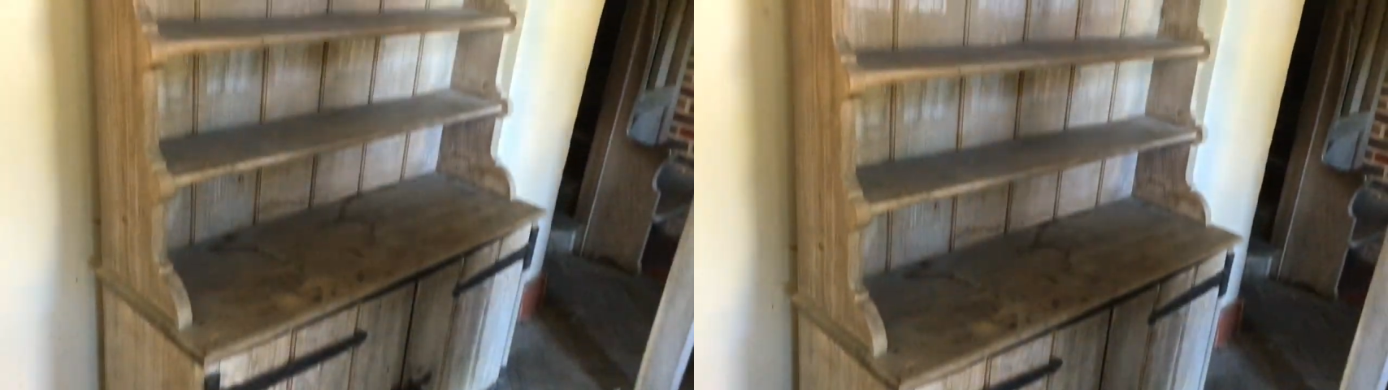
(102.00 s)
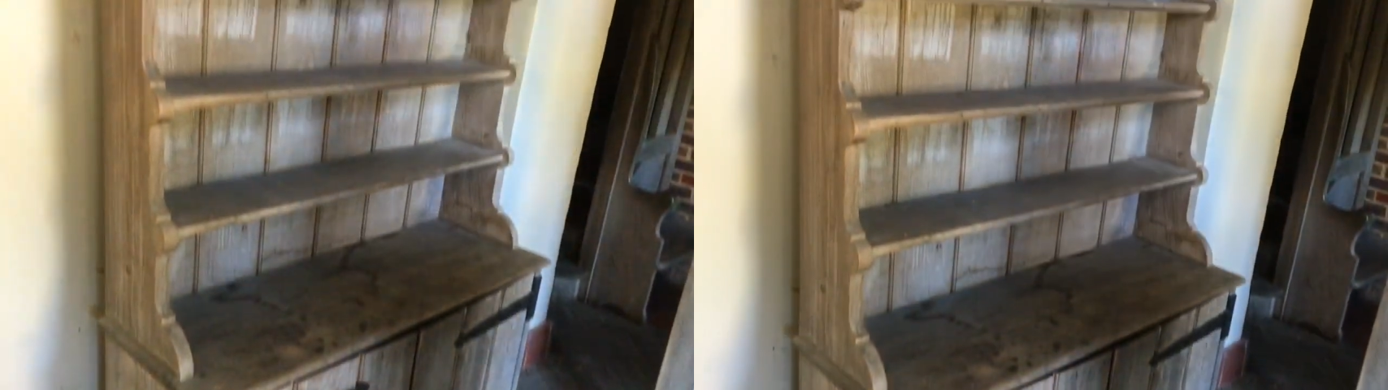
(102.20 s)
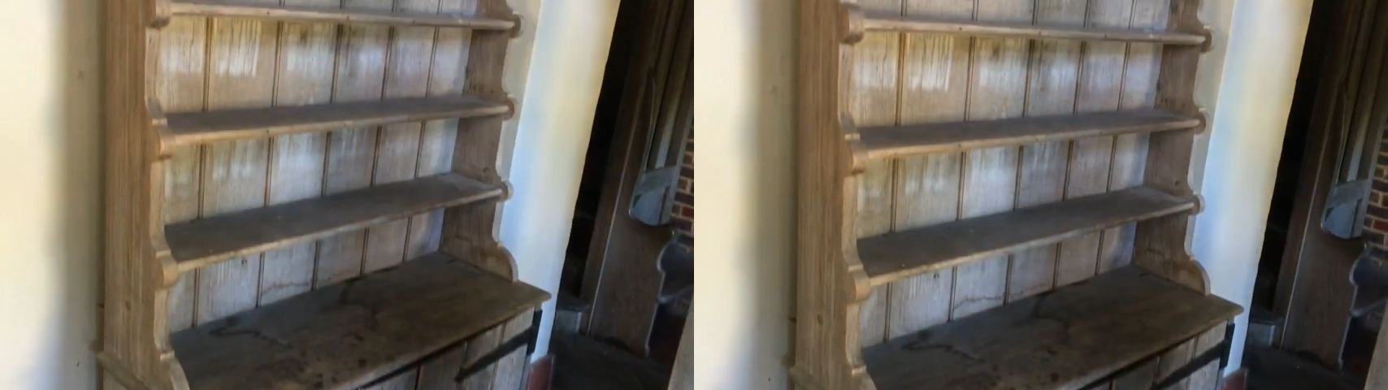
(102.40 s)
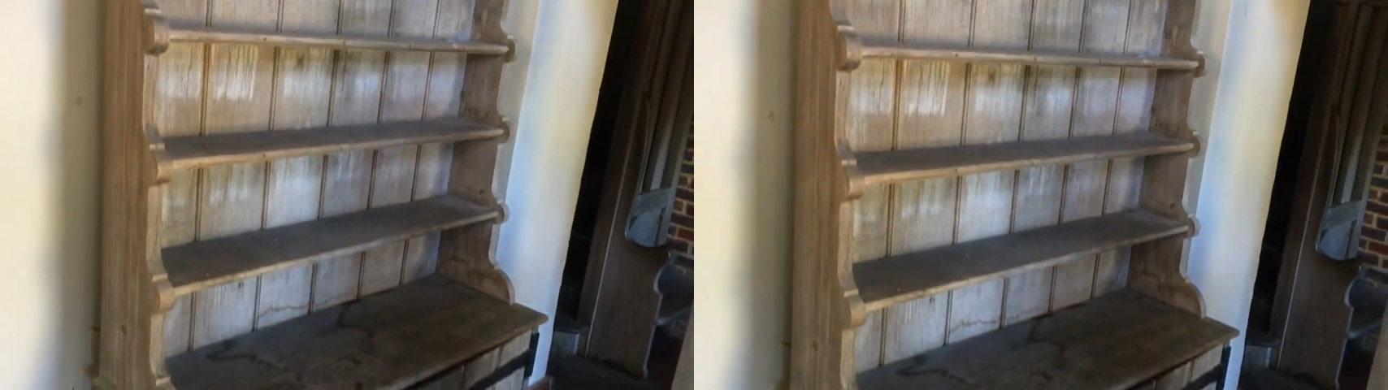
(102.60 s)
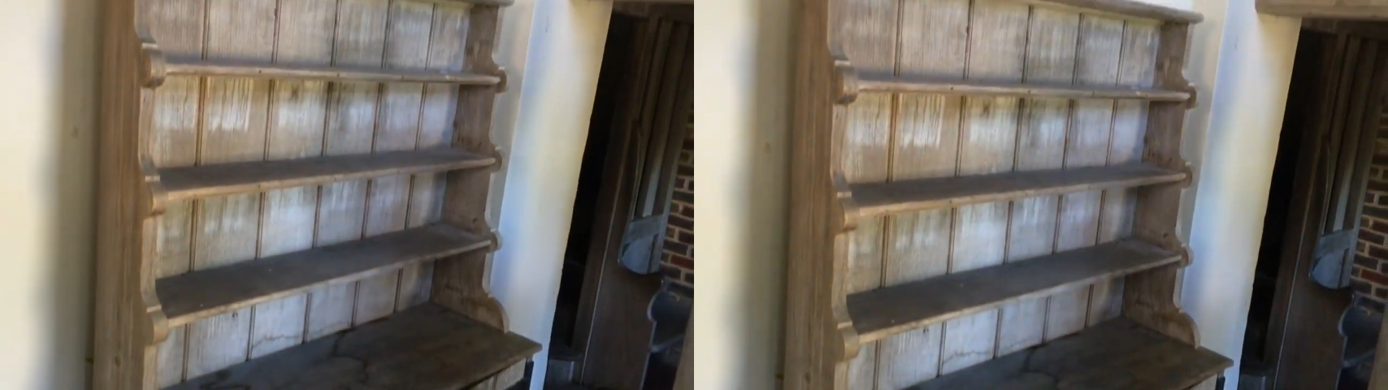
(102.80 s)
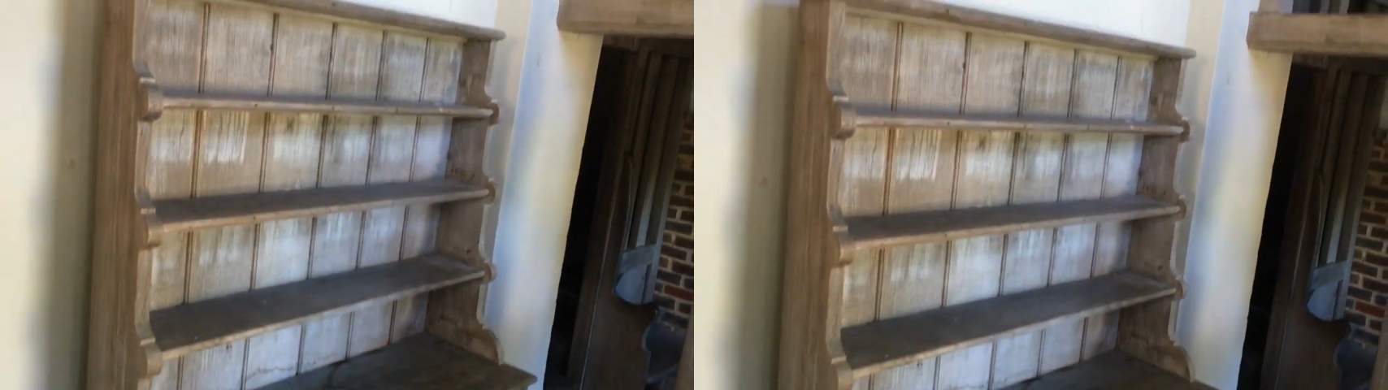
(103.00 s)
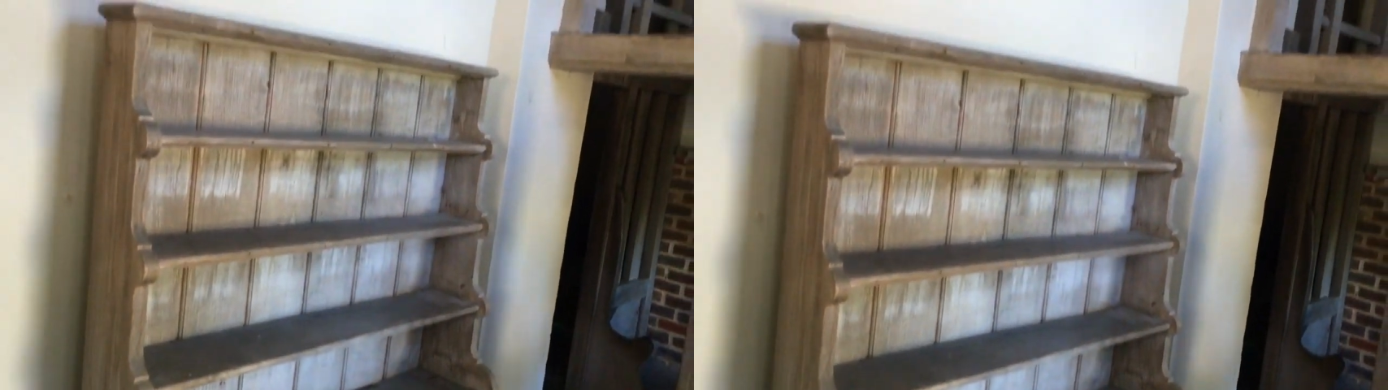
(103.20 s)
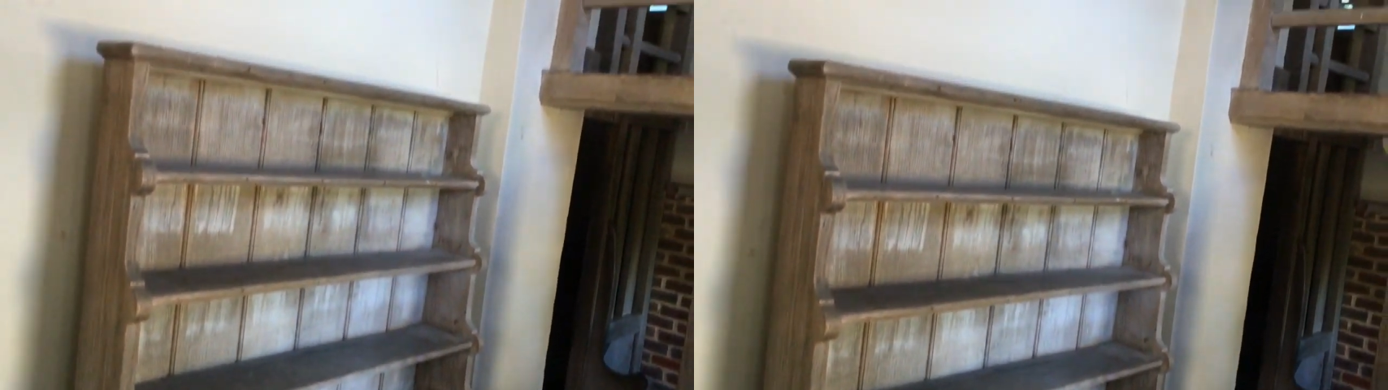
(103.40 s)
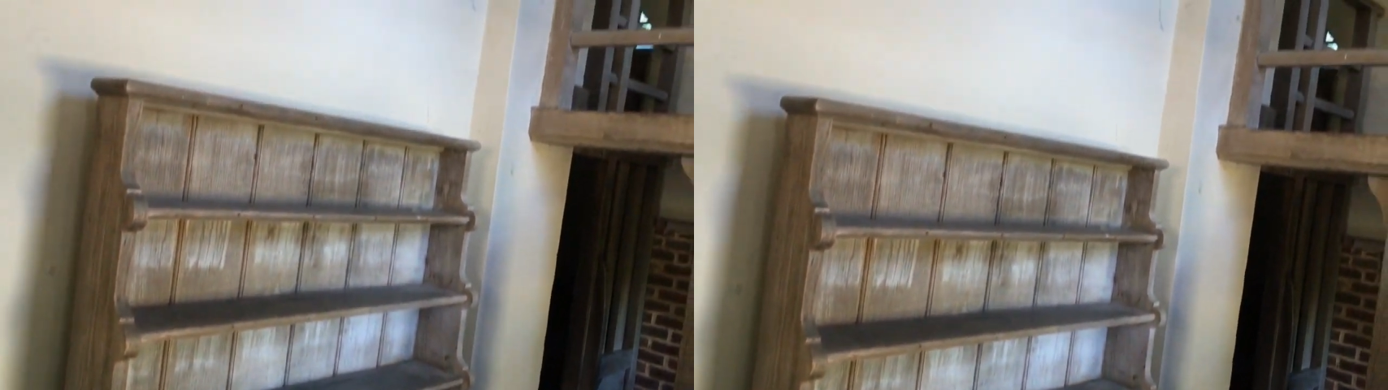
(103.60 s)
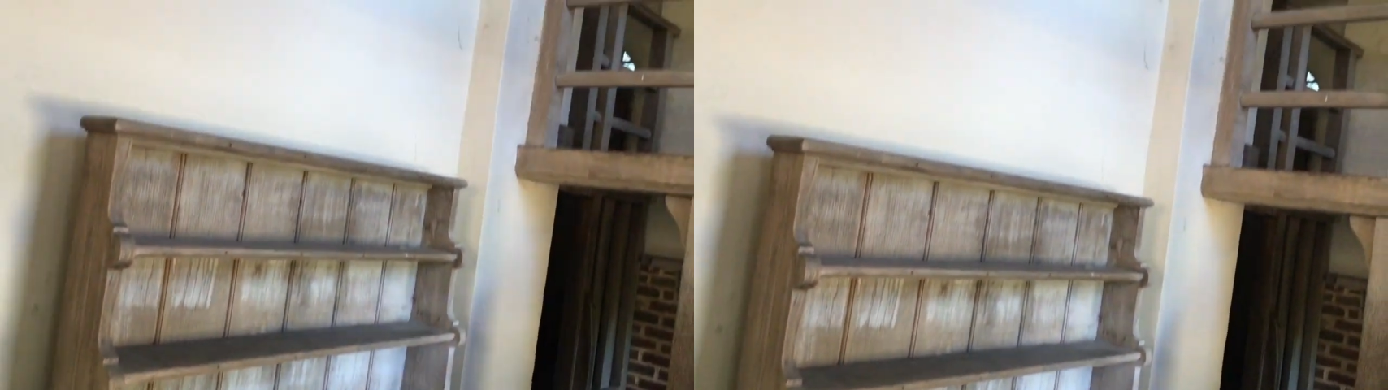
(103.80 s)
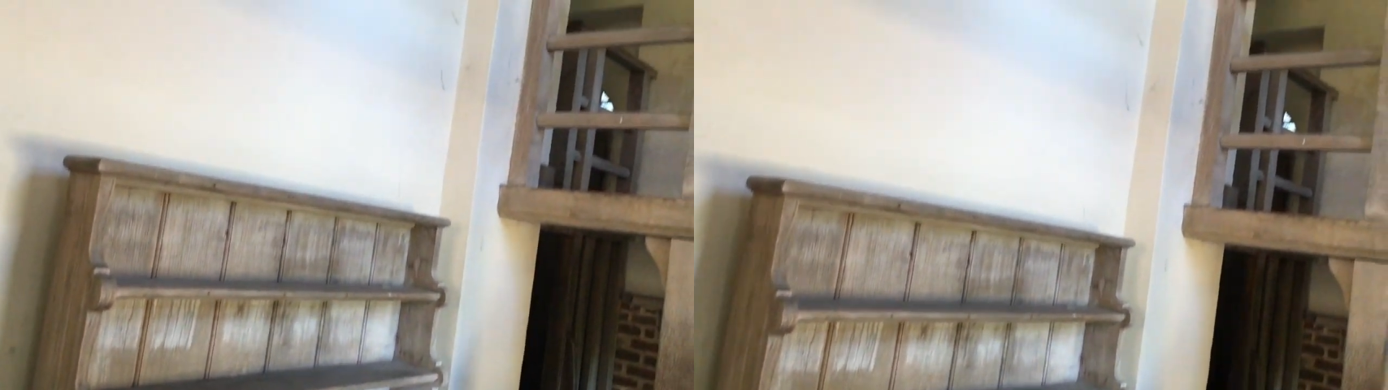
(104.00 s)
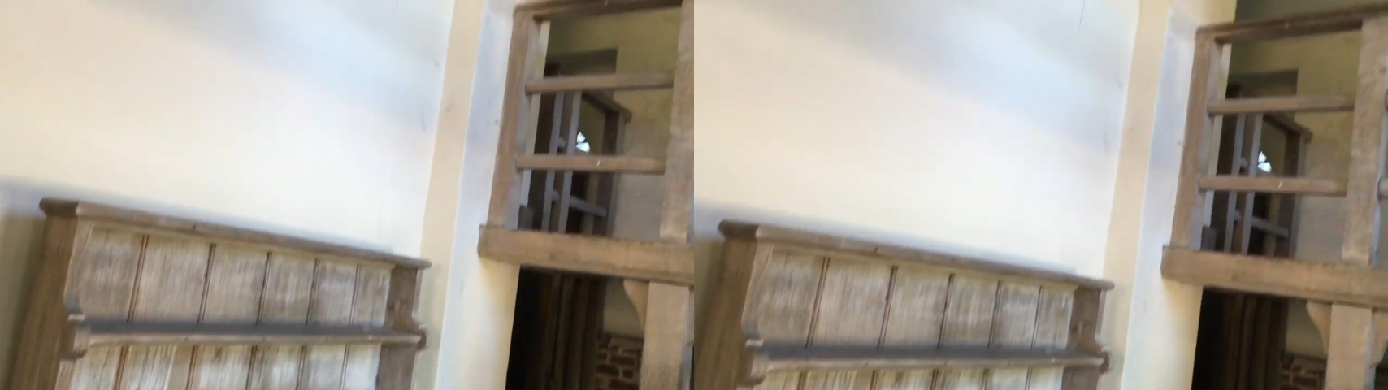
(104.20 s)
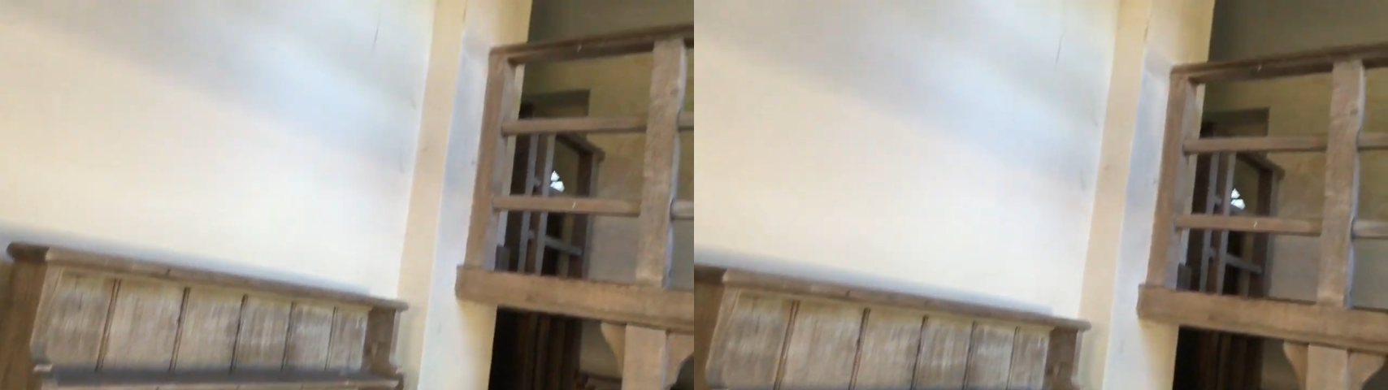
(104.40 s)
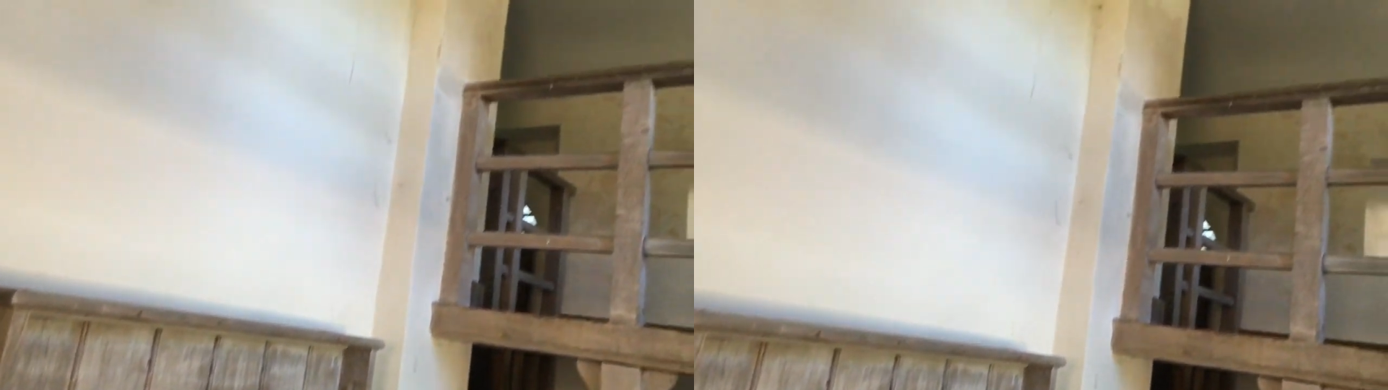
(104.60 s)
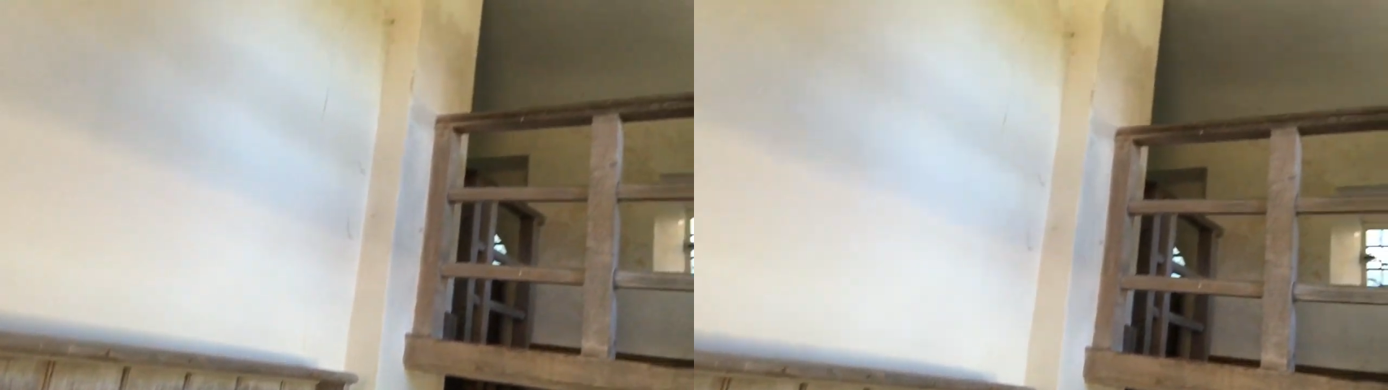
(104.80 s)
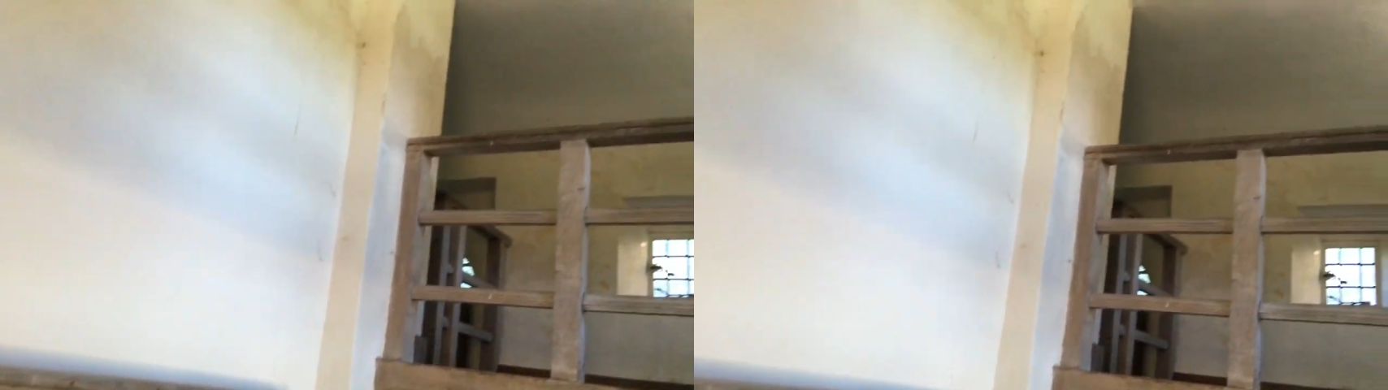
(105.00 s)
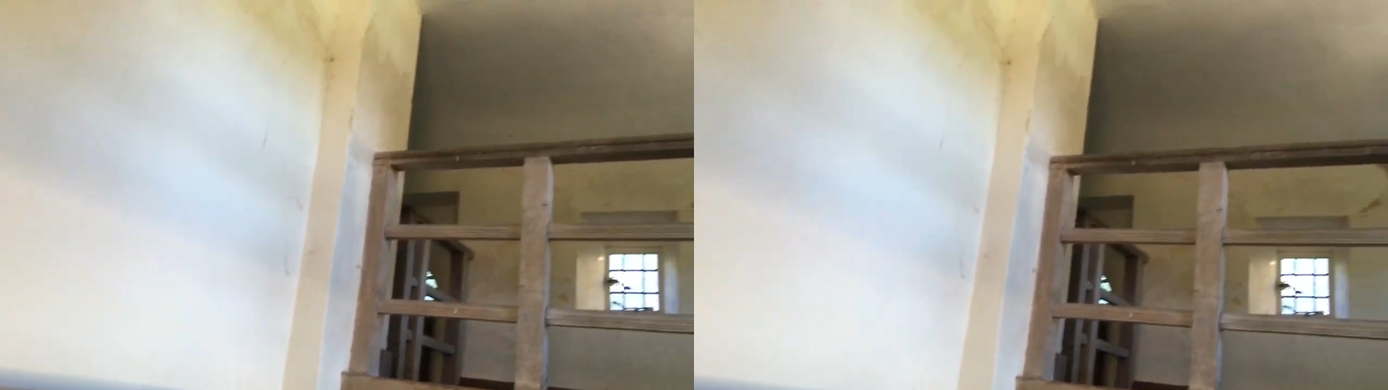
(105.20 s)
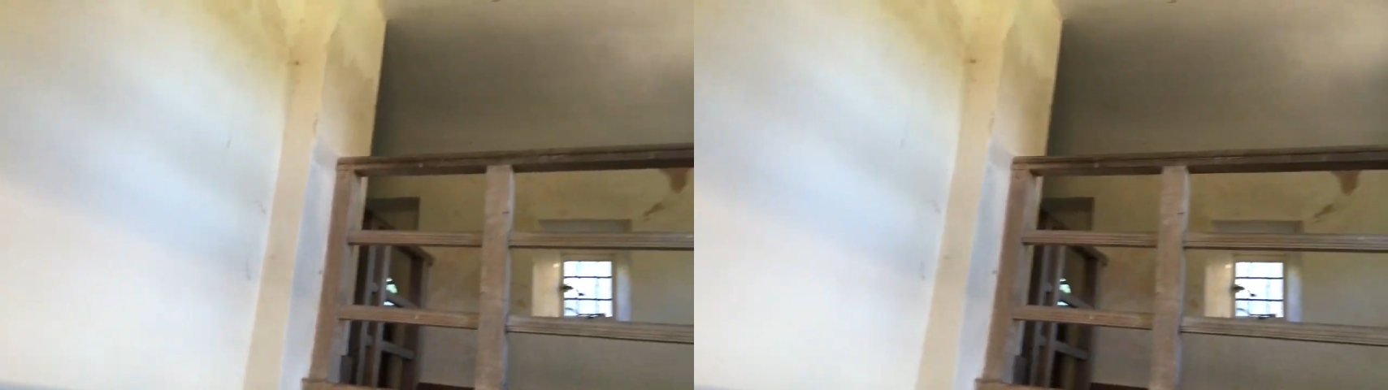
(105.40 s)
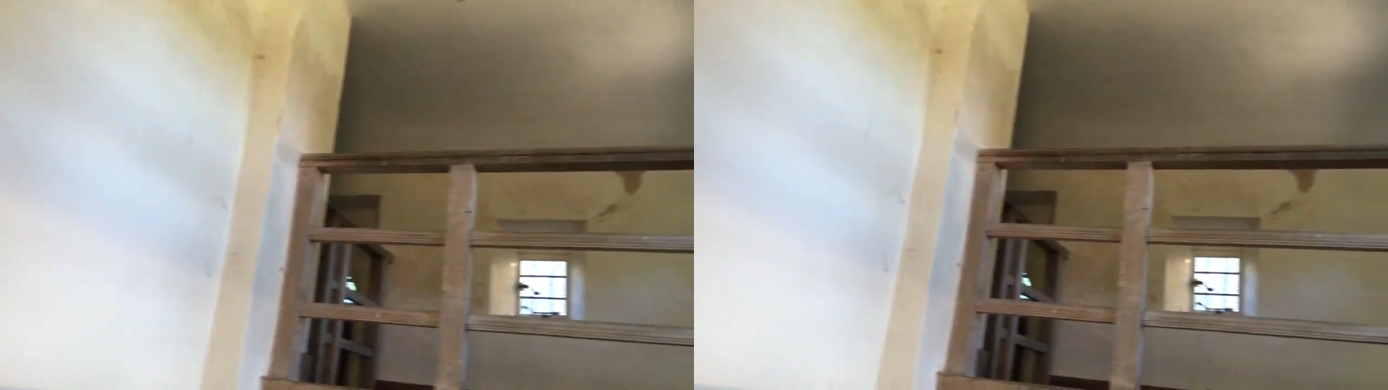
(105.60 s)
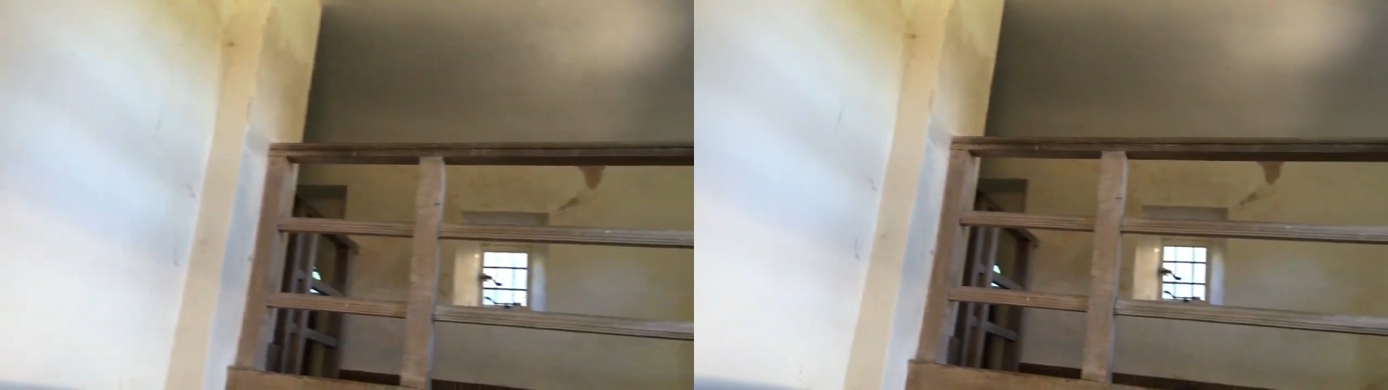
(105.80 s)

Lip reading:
No face is visible, so there are no lips to read.